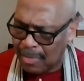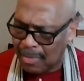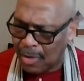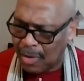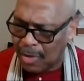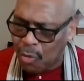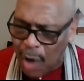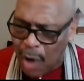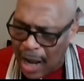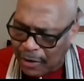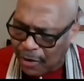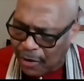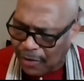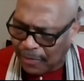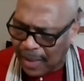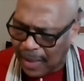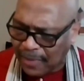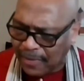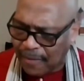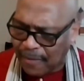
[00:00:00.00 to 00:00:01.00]
the
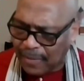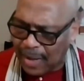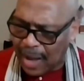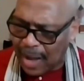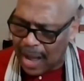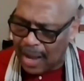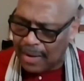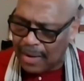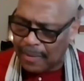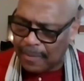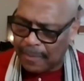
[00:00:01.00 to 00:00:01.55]
righteousness of God,